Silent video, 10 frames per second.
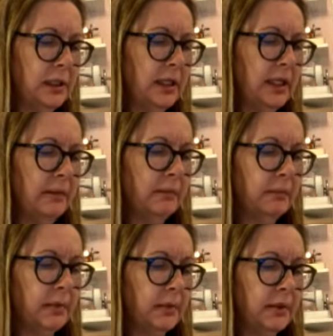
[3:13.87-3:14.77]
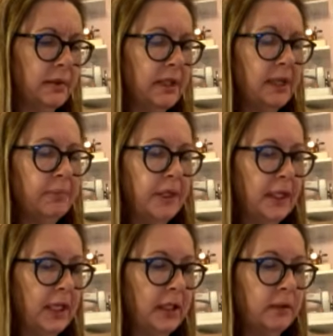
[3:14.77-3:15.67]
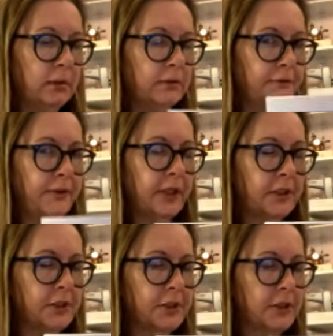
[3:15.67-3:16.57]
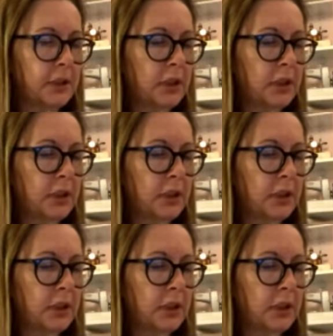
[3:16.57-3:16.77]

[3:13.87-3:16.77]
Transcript: They print out first,